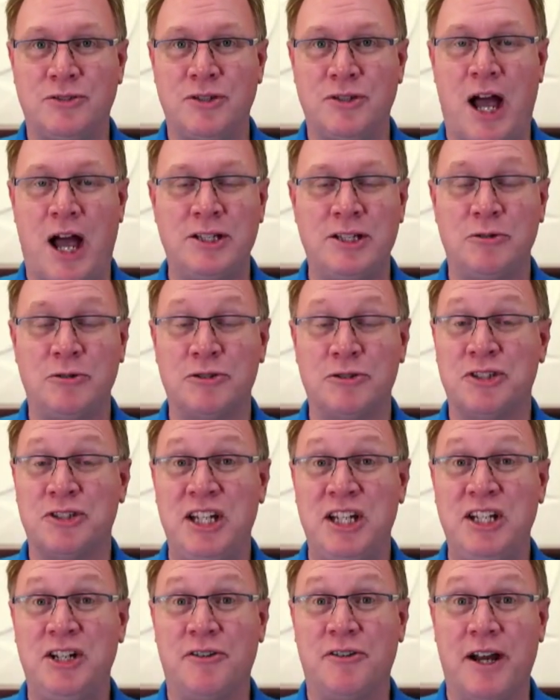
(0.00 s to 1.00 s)
high school
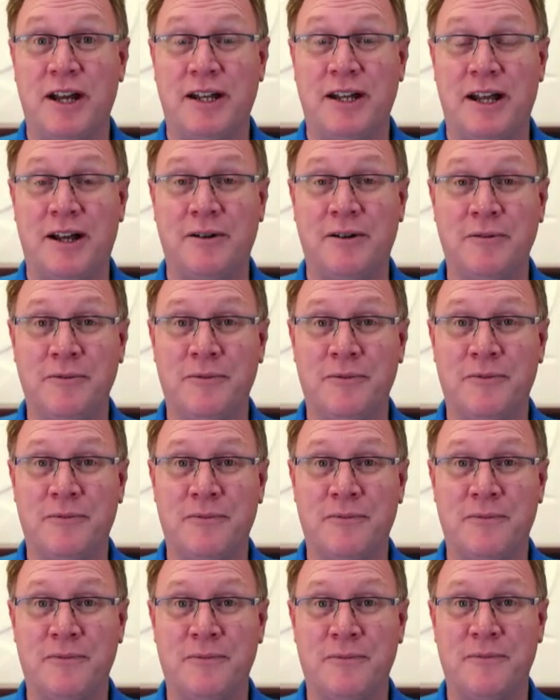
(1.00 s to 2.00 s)
senior right now,
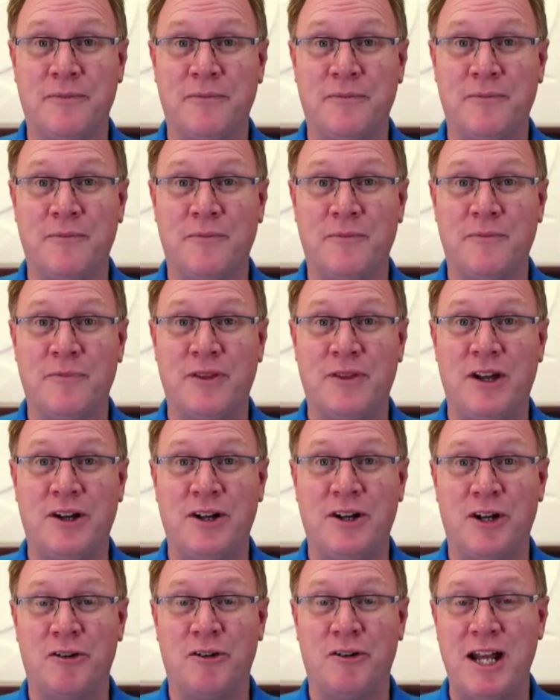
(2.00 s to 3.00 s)
they're
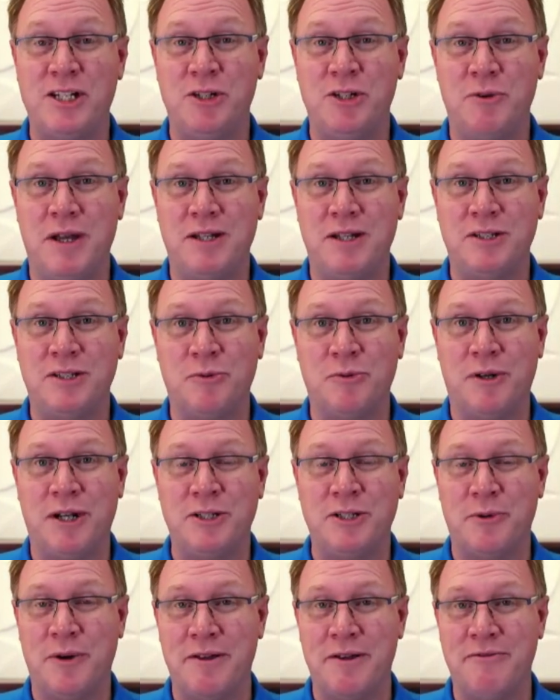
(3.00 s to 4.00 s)
going to graduate in
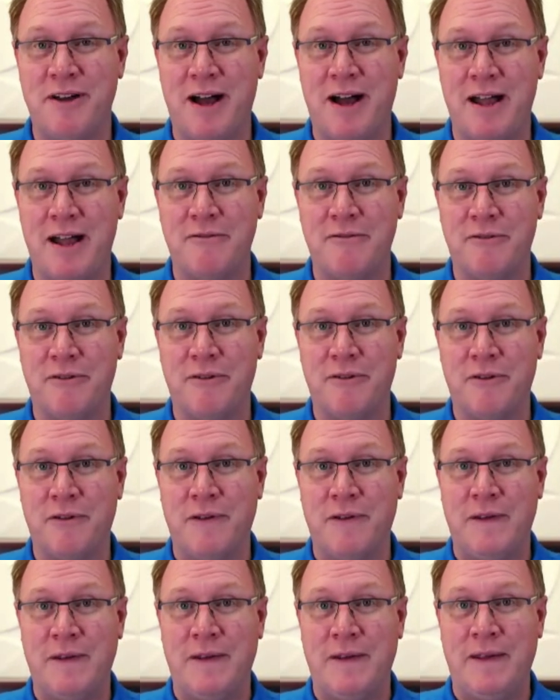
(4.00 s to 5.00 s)
2025.
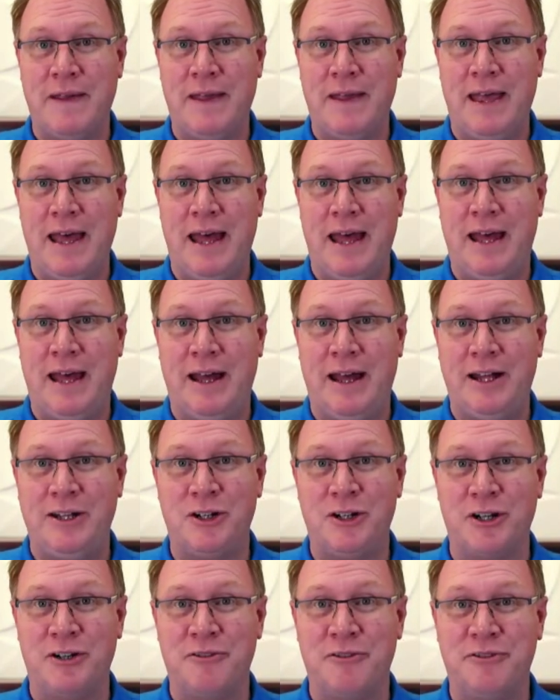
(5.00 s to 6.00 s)
And
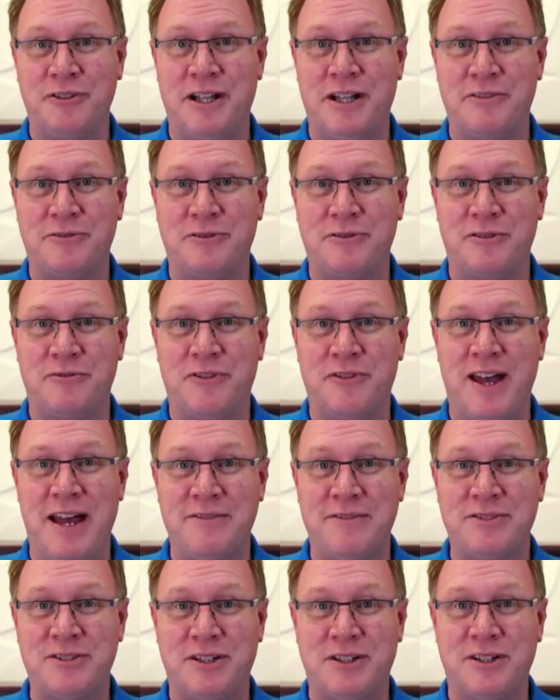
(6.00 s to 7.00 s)
you're going to fill out the
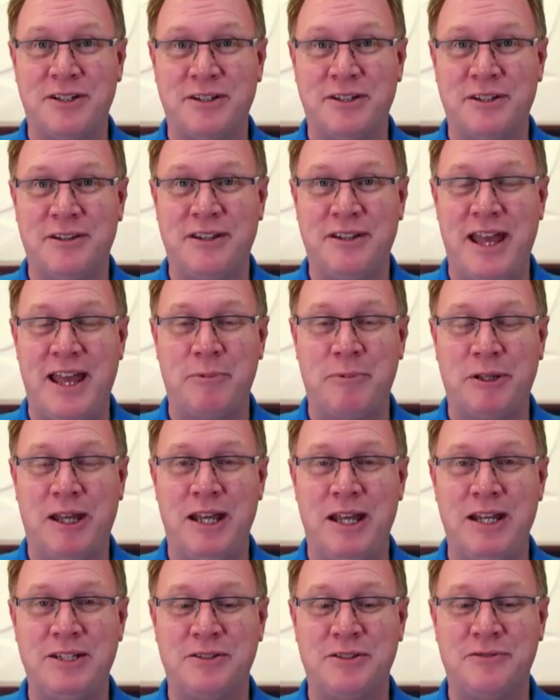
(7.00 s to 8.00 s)
FAFSA and the
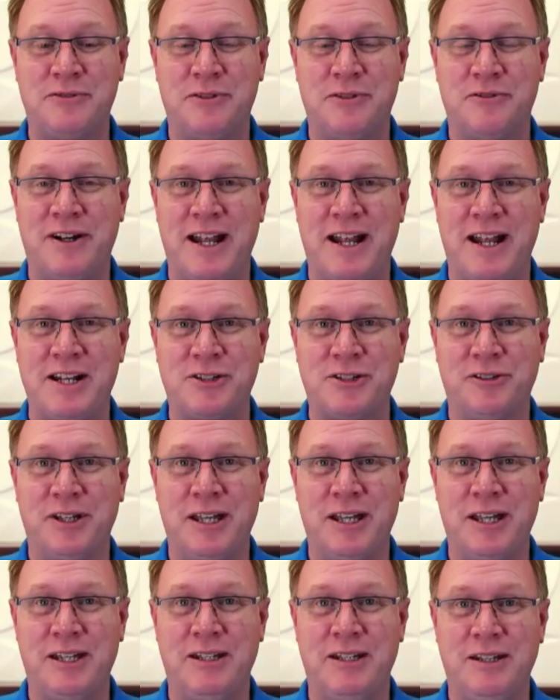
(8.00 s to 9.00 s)
application for financial
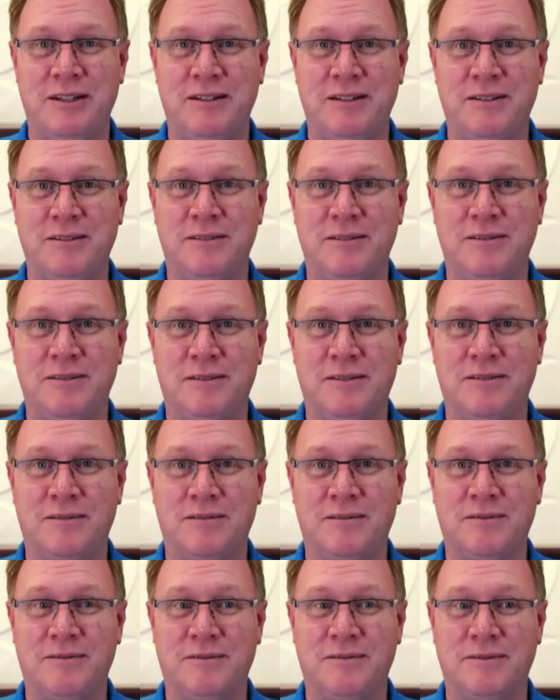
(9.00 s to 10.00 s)
aid
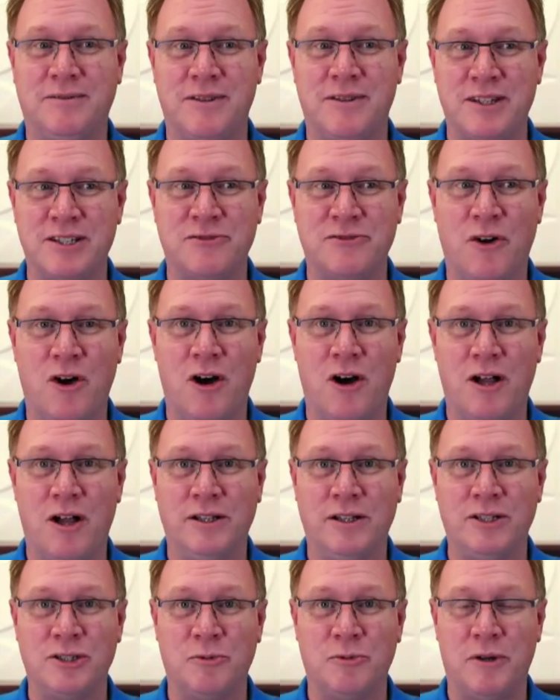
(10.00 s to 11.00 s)
this
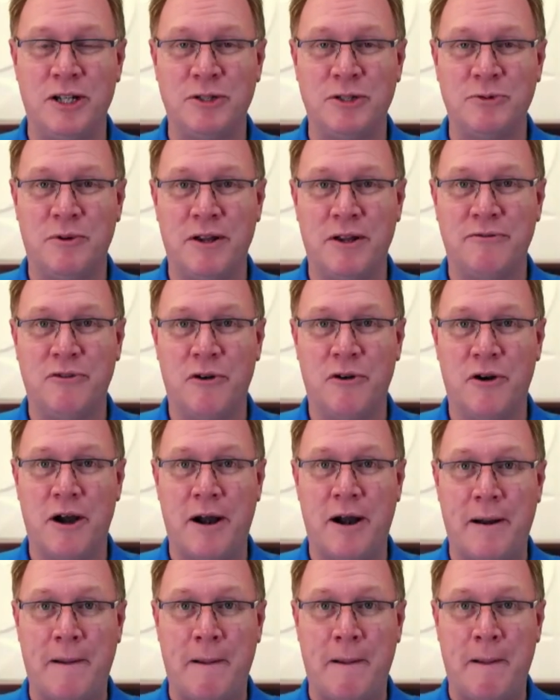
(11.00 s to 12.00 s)
fall in 2024.